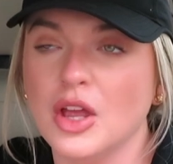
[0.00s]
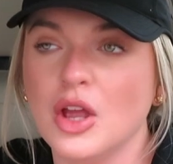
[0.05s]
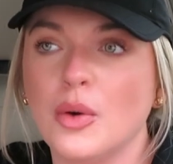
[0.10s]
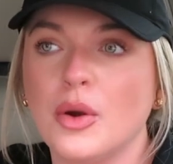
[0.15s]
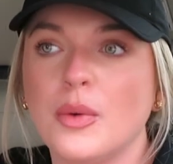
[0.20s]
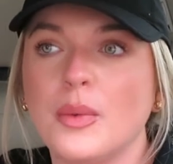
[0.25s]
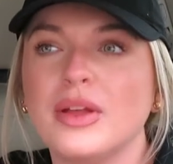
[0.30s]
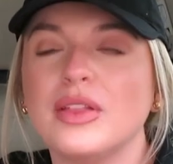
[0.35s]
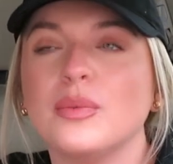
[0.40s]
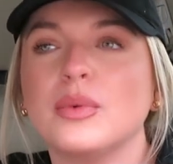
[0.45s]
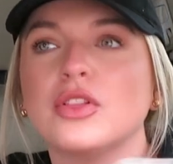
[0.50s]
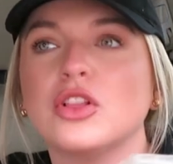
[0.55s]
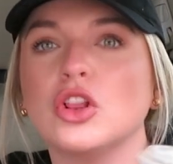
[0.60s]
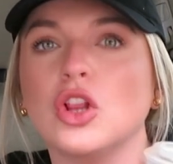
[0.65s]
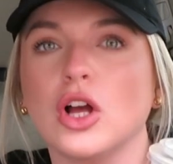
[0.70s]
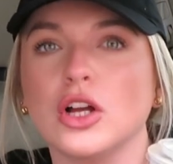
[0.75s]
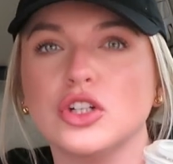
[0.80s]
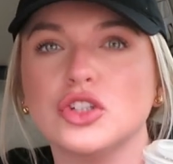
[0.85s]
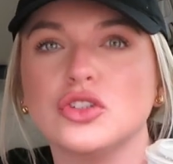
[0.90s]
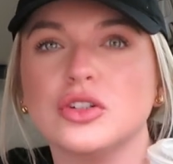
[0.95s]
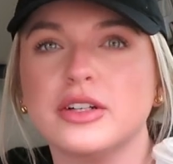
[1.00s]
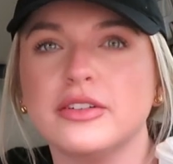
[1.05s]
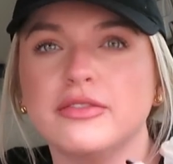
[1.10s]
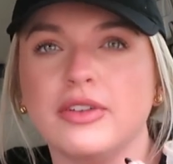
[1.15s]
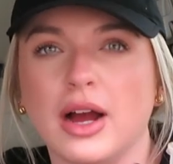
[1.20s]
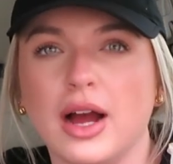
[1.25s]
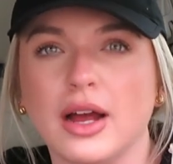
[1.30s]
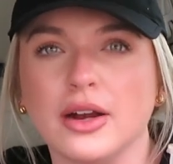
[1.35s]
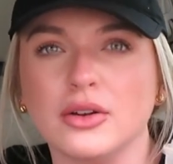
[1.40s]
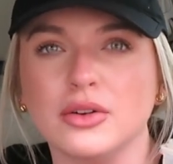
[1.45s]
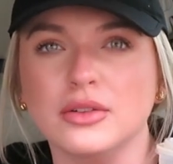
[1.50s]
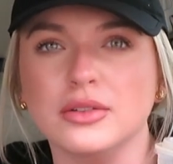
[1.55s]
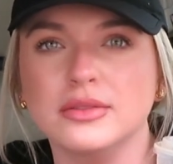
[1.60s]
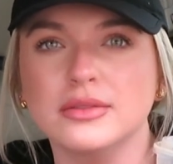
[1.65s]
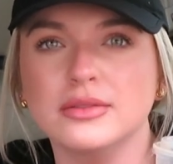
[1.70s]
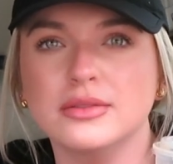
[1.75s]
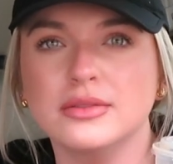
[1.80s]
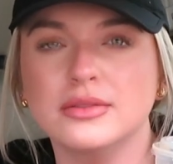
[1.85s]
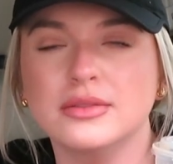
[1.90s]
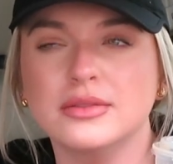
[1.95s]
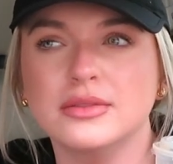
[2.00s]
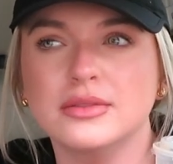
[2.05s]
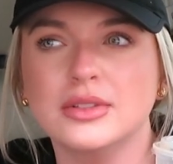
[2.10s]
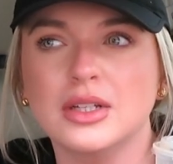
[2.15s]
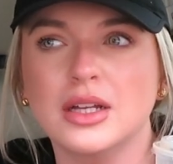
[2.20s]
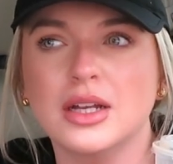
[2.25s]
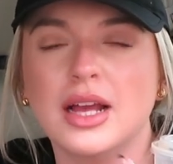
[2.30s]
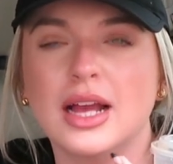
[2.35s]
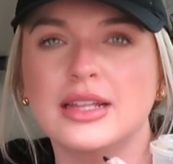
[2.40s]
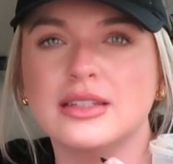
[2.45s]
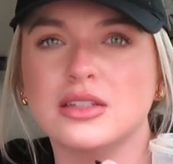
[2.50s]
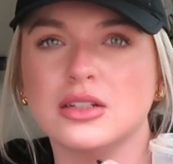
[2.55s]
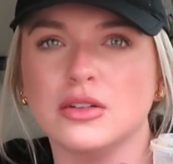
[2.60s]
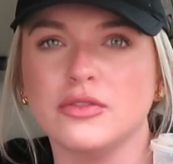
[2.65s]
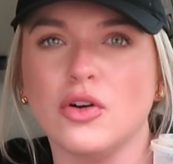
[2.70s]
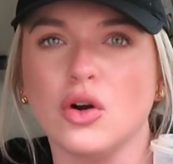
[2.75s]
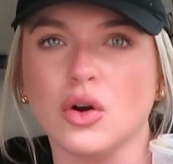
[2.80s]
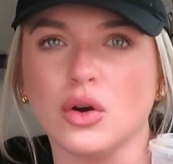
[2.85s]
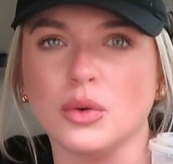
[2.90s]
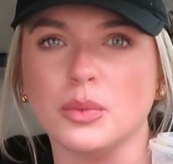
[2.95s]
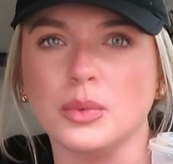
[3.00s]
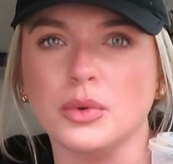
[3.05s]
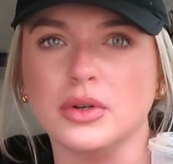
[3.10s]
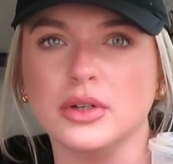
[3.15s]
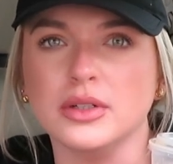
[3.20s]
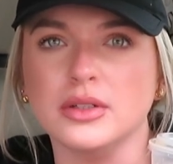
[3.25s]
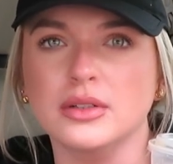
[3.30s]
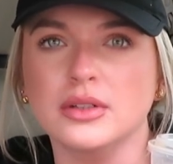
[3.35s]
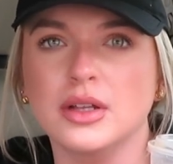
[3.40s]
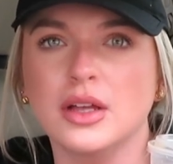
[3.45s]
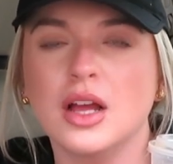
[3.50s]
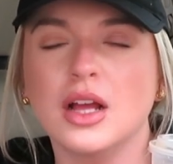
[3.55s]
We went with luxury vinyl instead of hardwood.